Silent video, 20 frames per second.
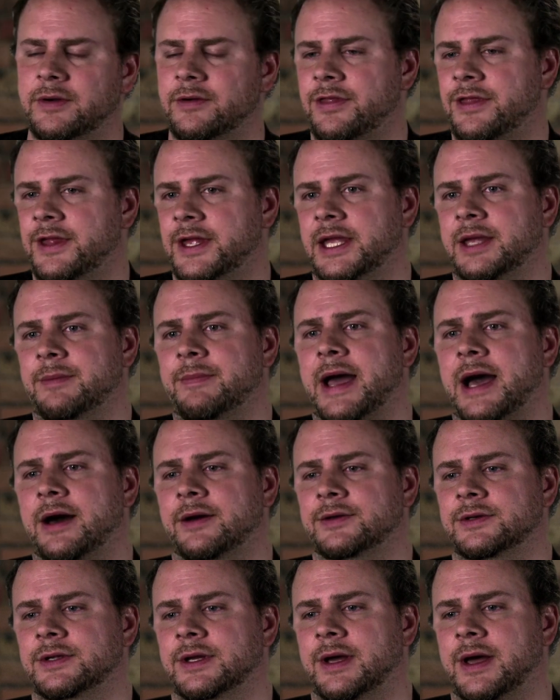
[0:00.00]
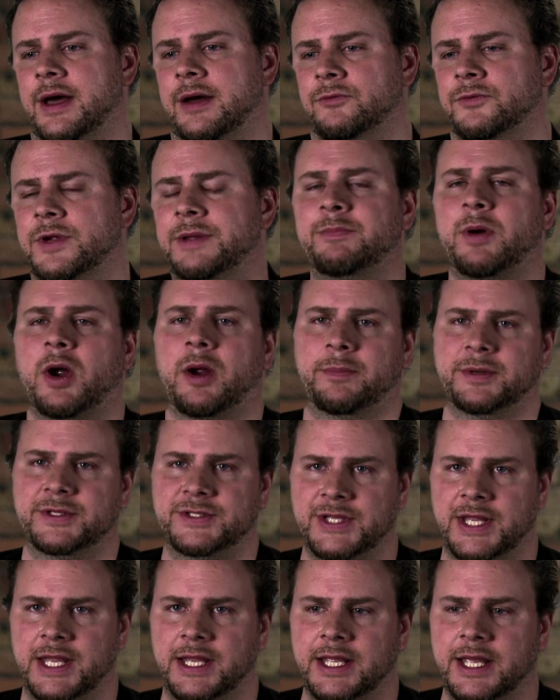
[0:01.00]
were thinking about uh,
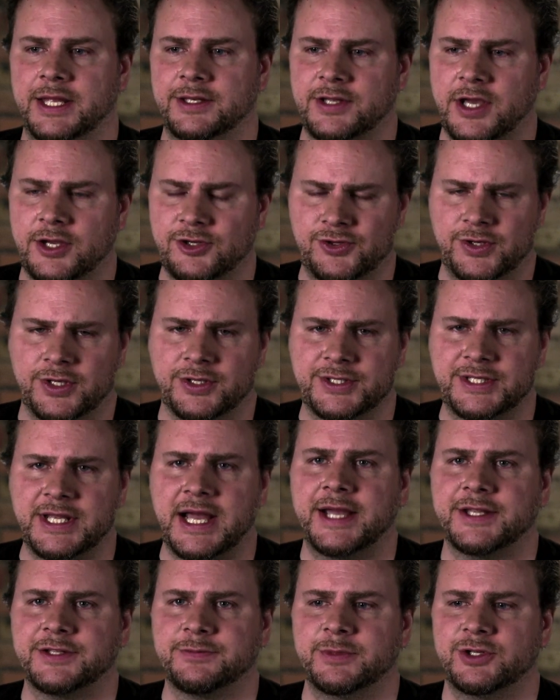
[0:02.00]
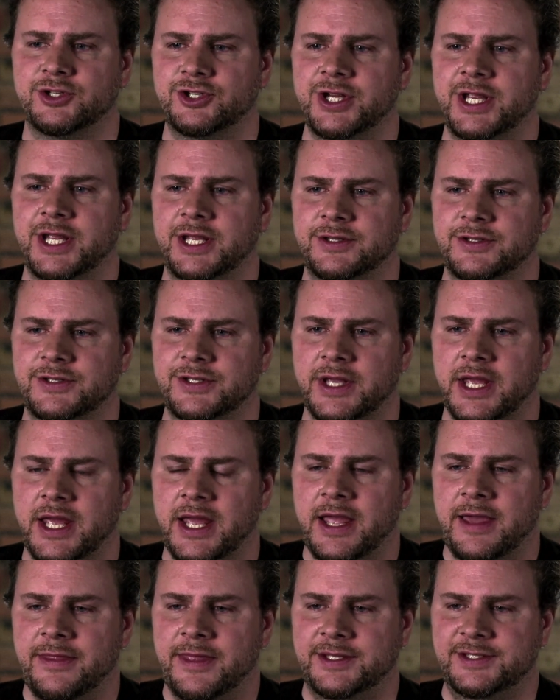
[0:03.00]
repurposing industrial sized machines
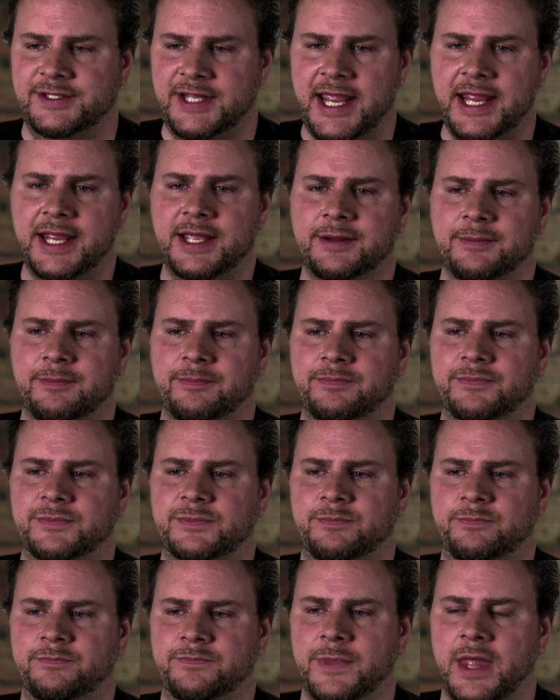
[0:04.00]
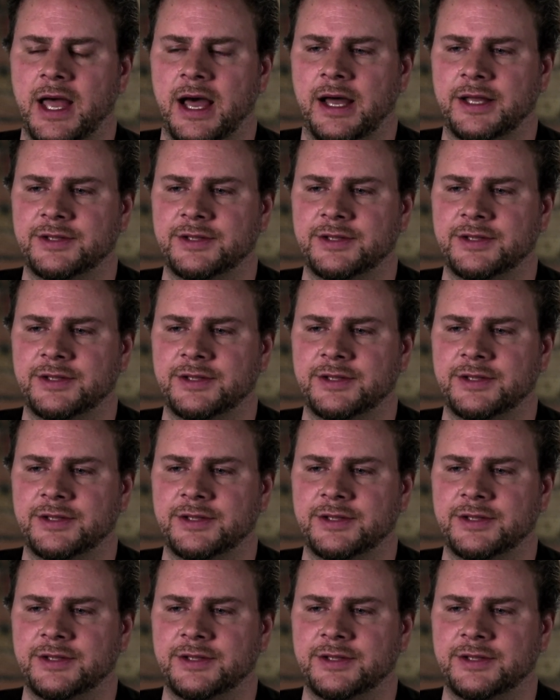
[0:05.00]
that take uh,